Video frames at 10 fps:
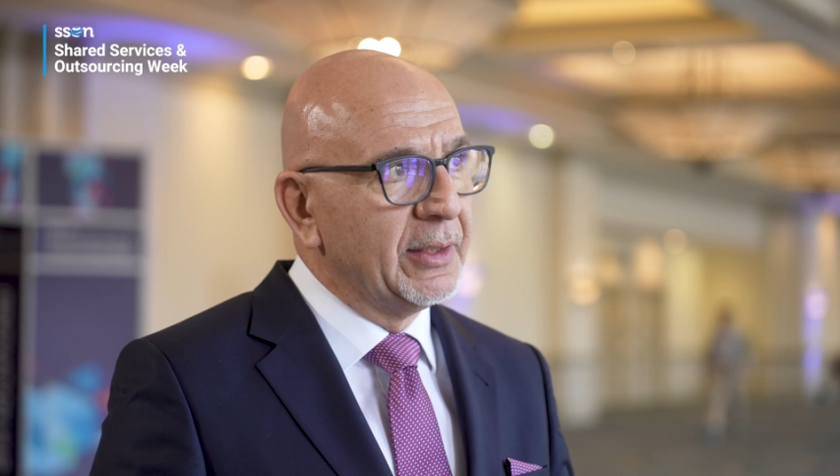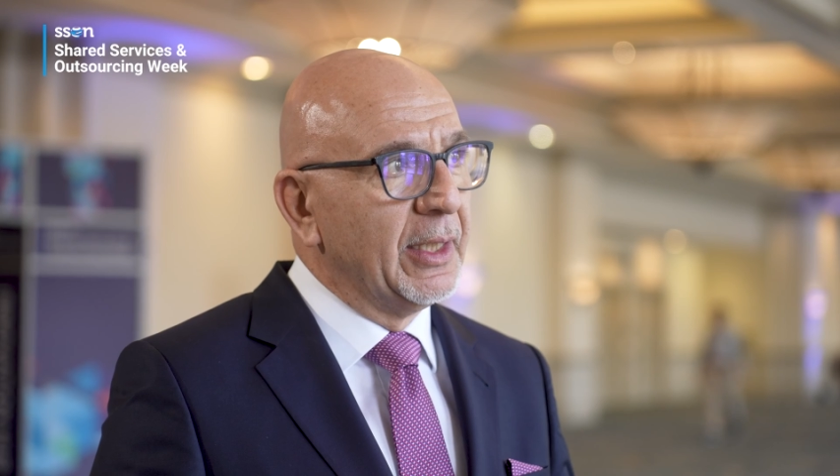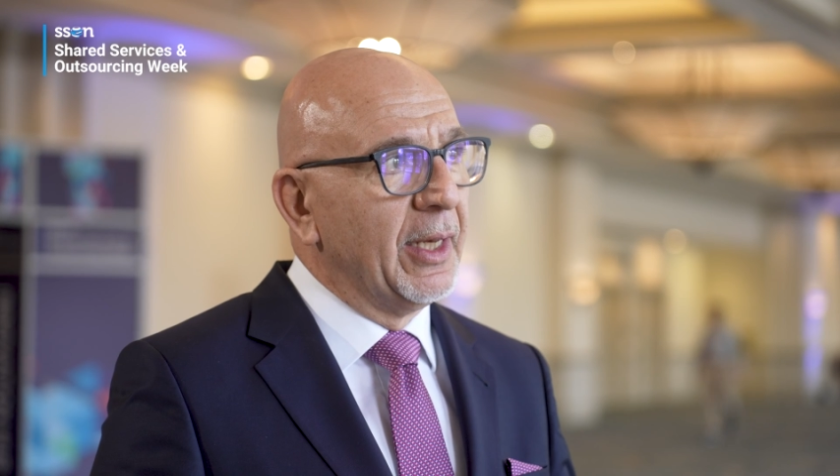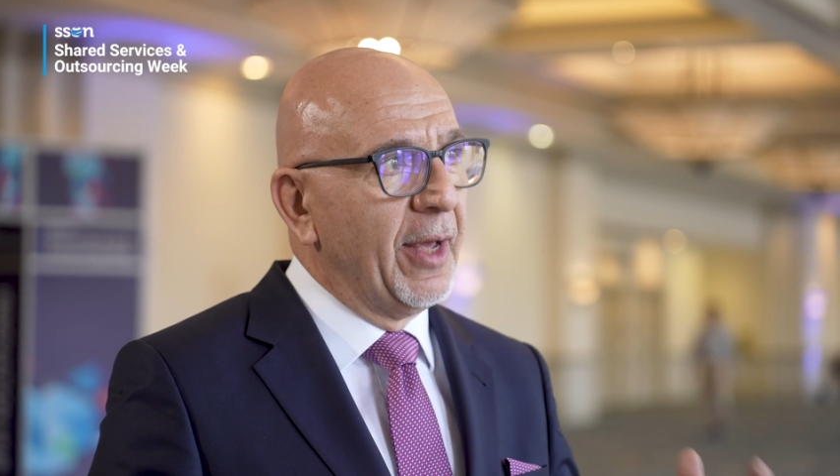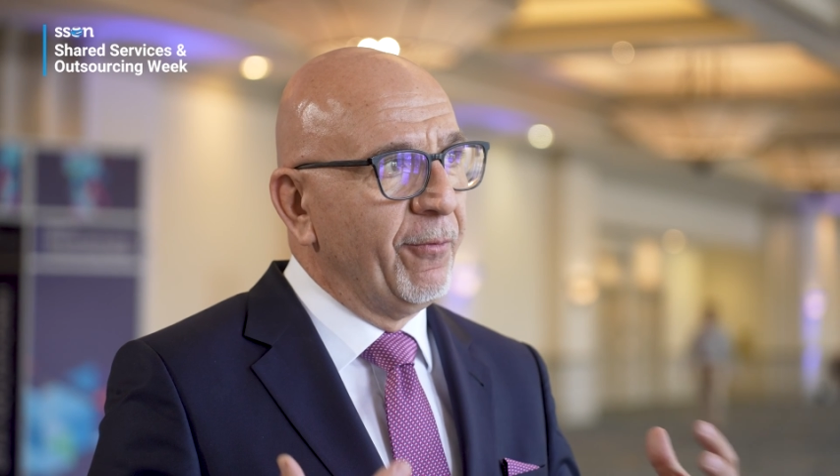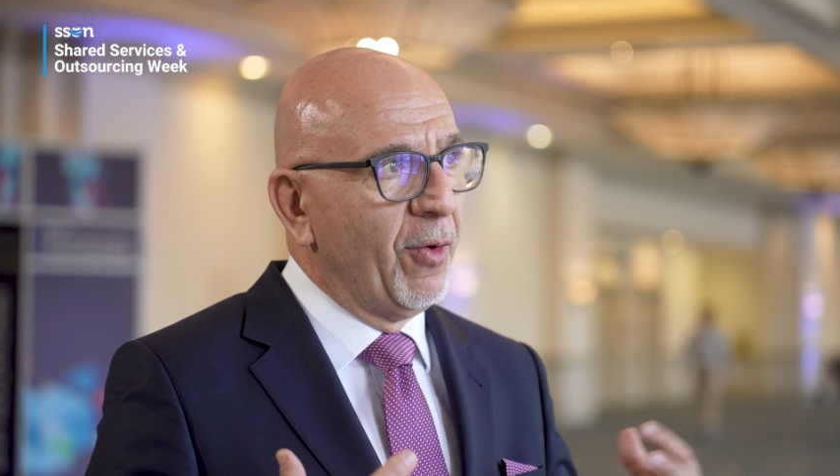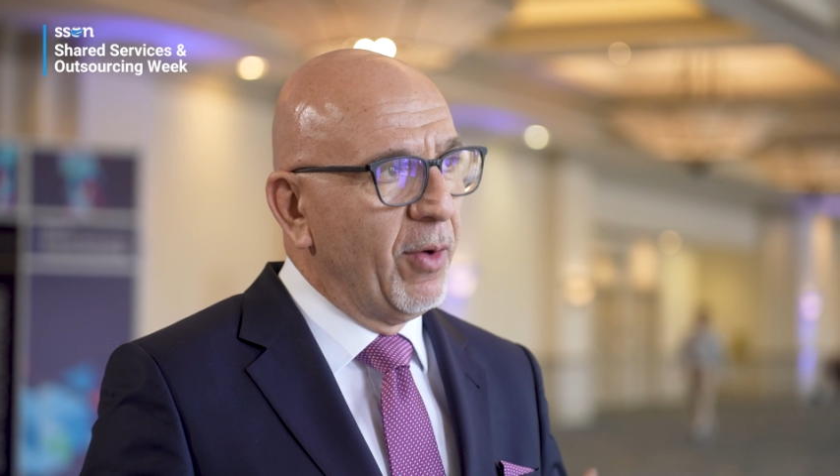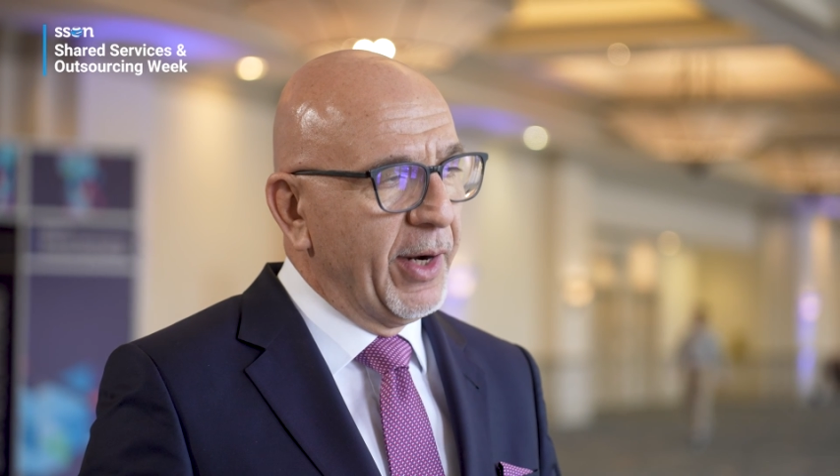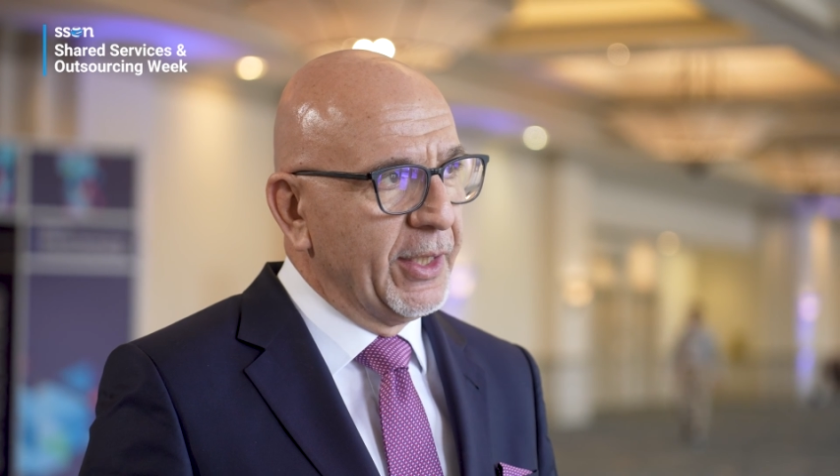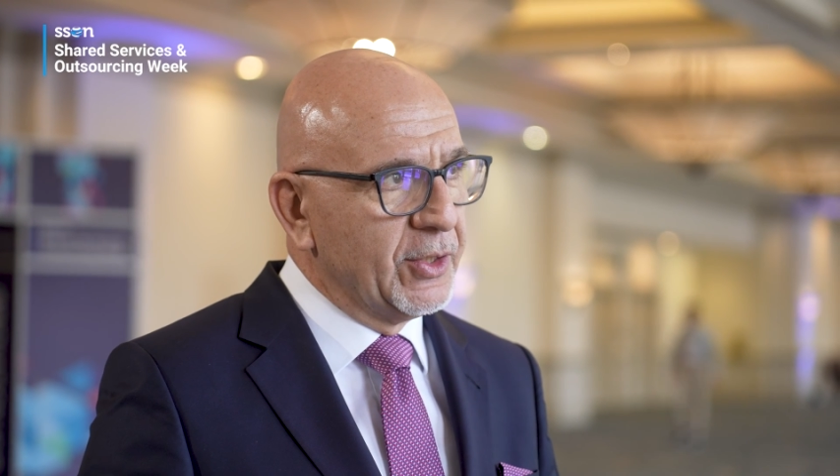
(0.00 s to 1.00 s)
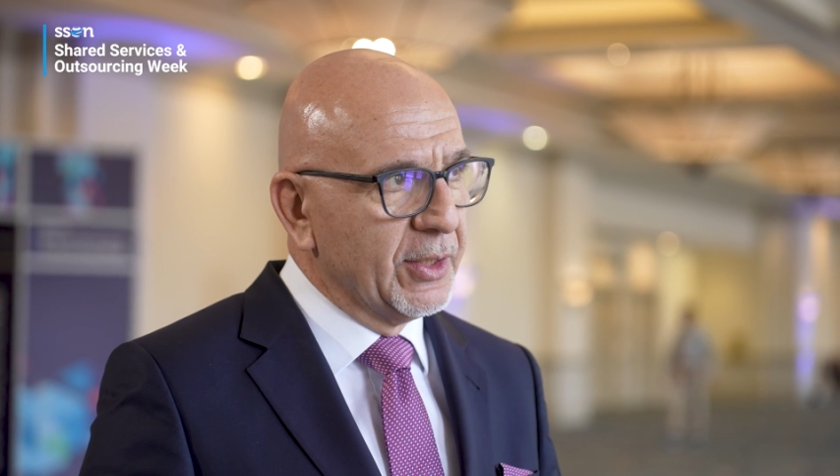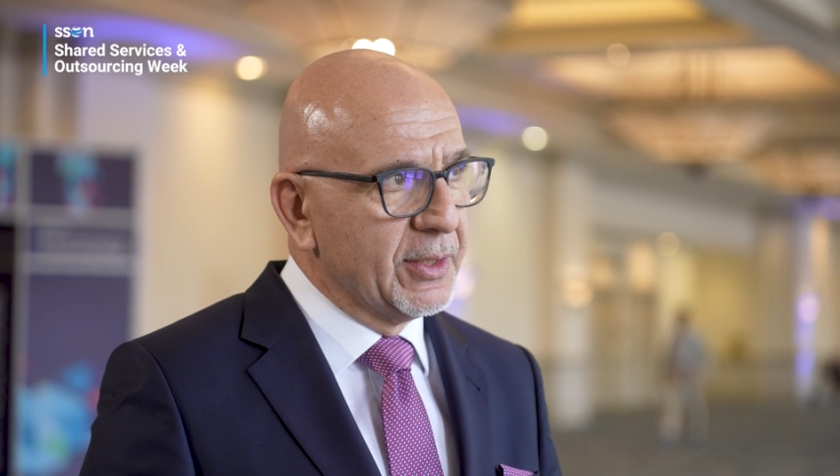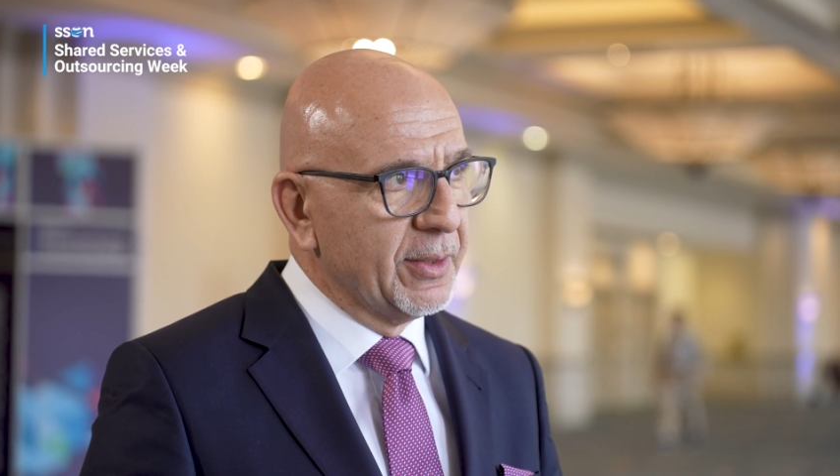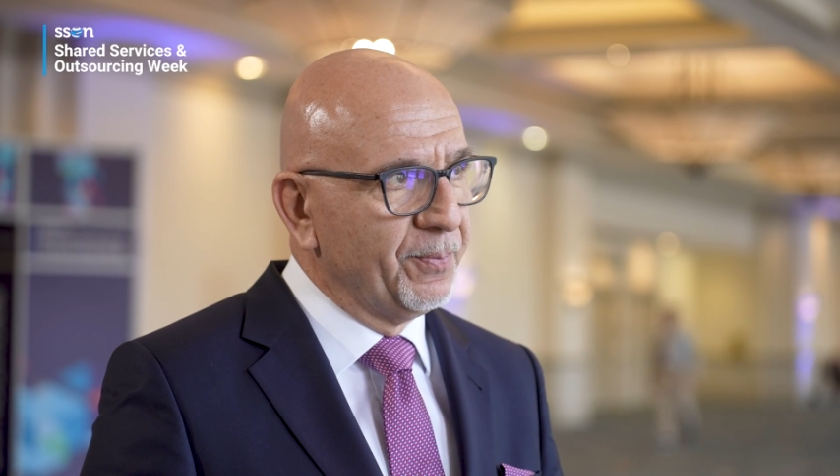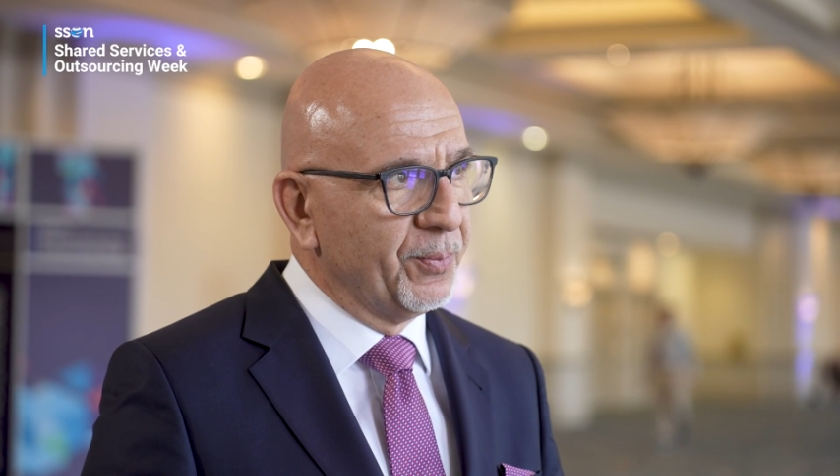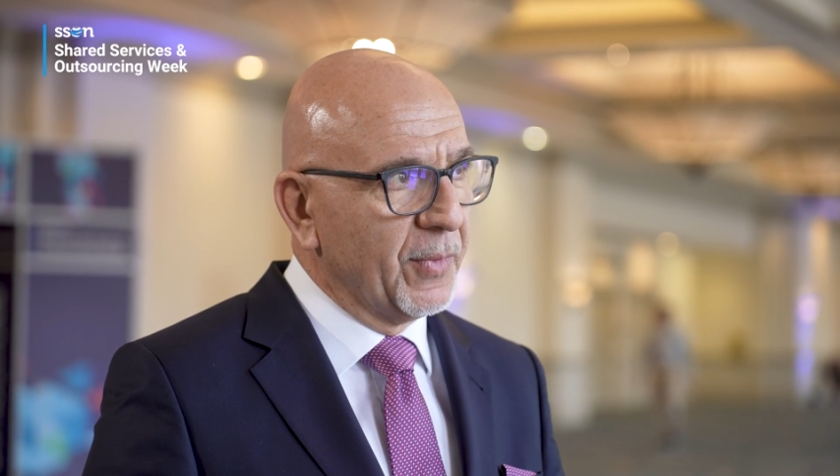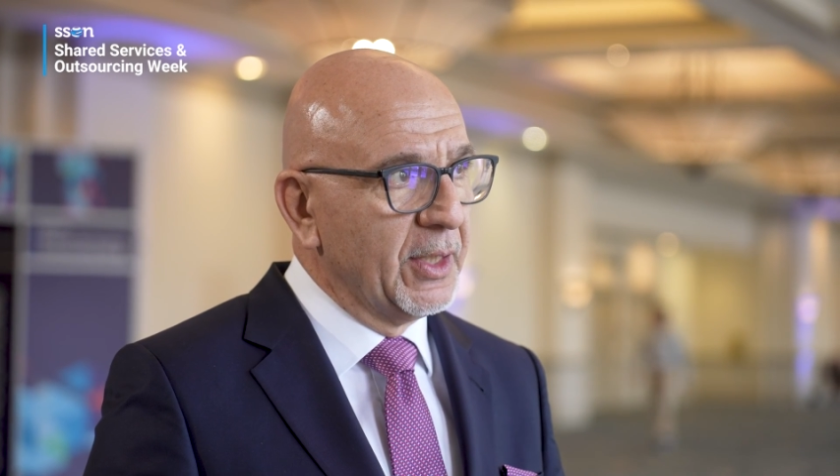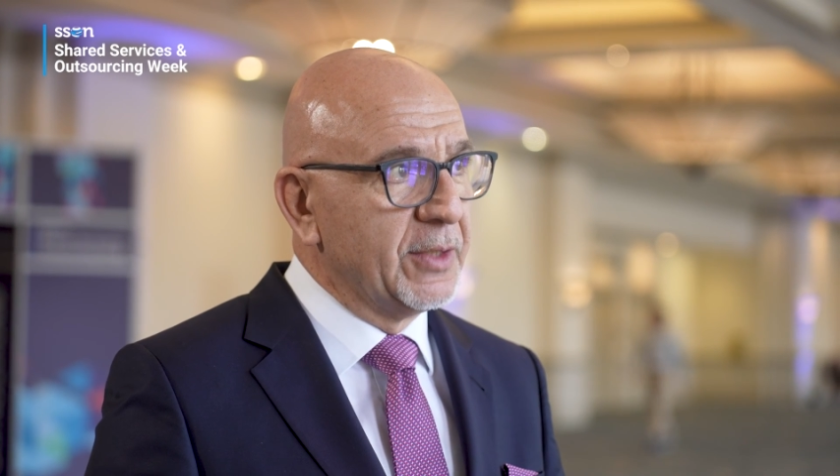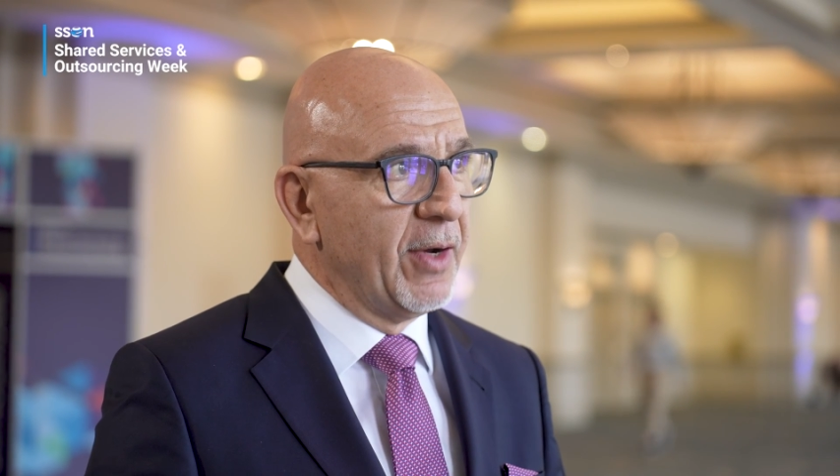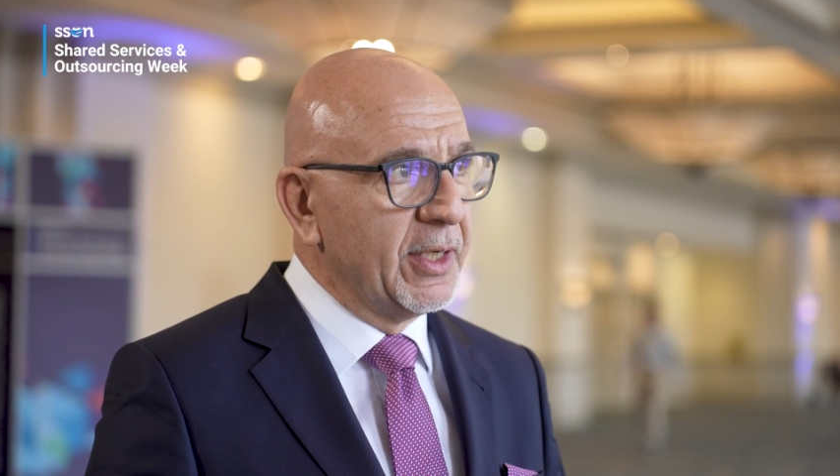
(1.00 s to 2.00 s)
the life of our agents?
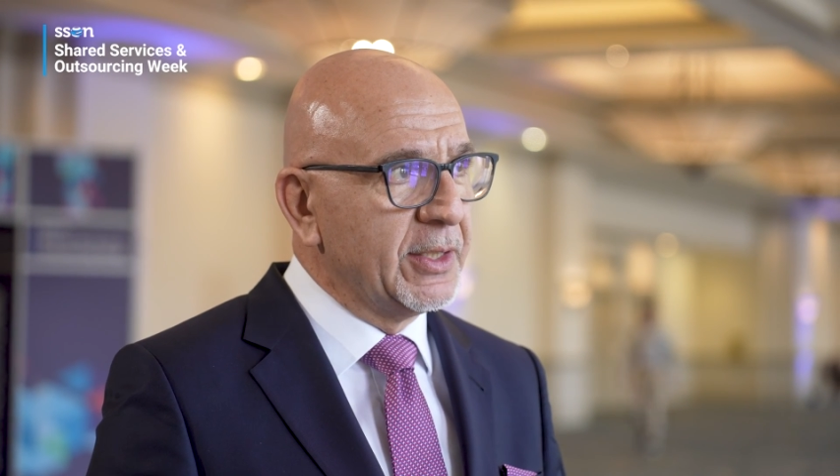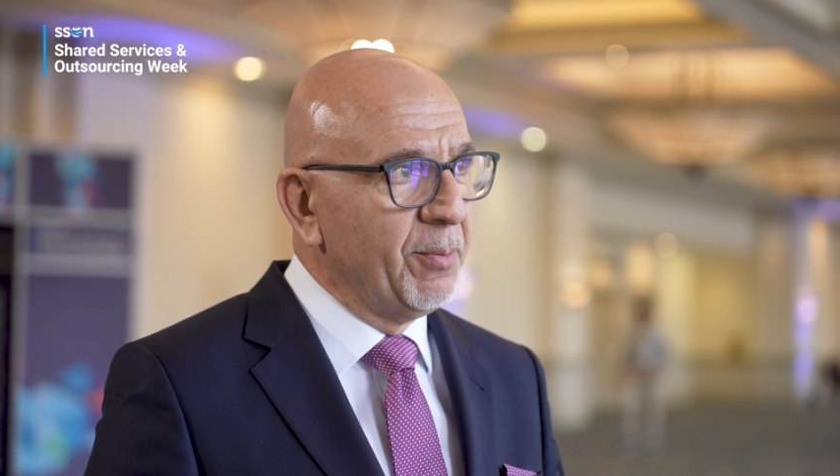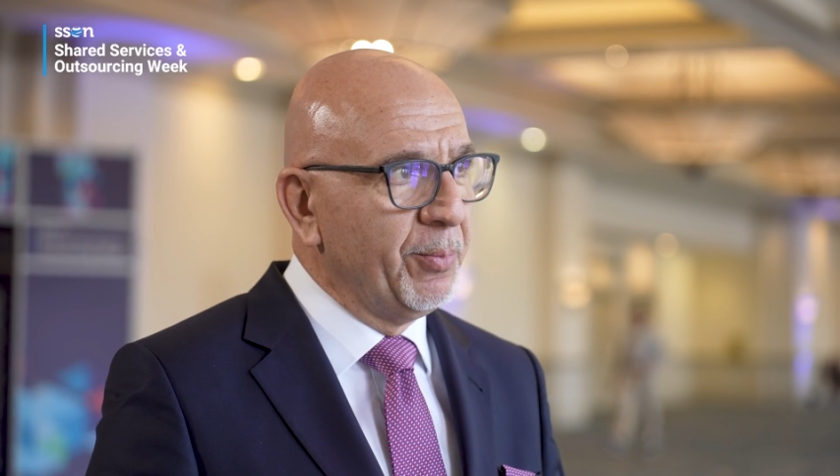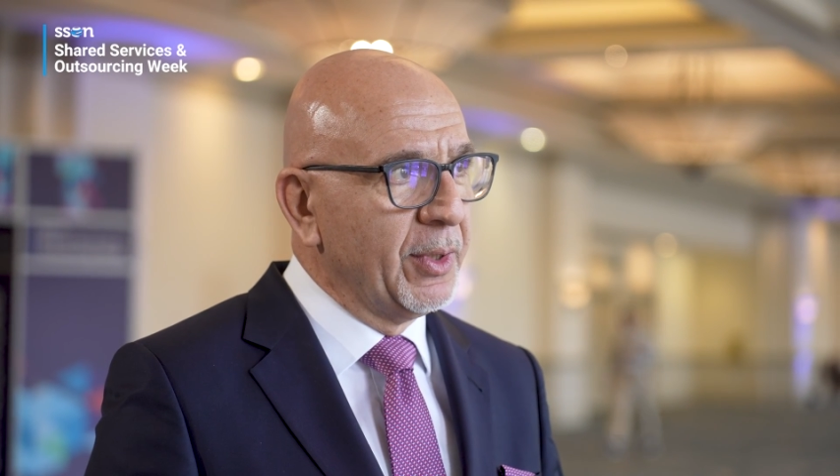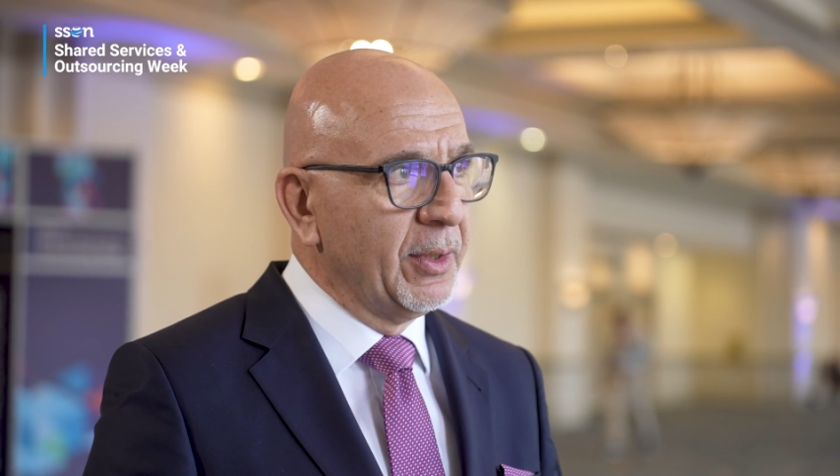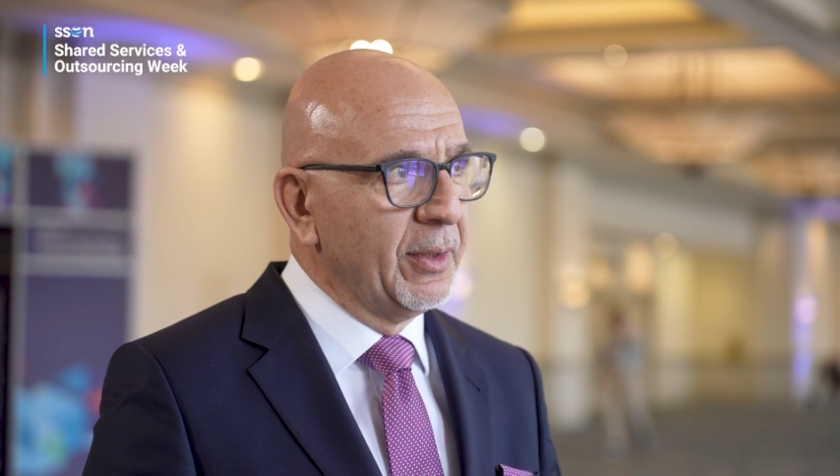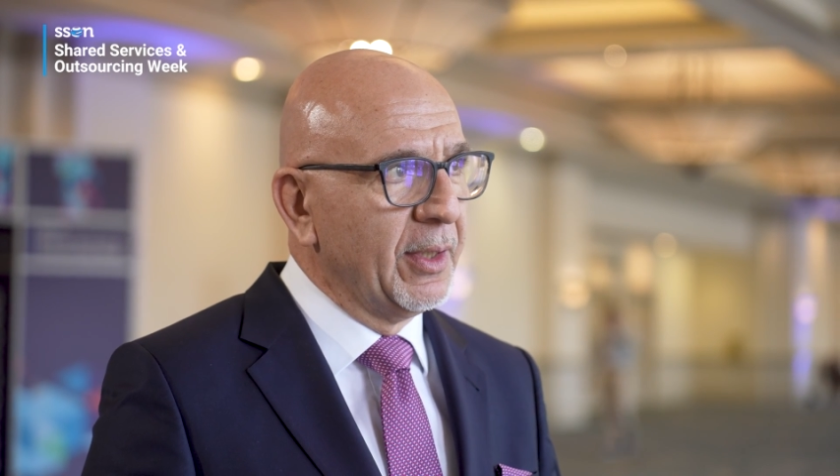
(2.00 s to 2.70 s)
It's very simple.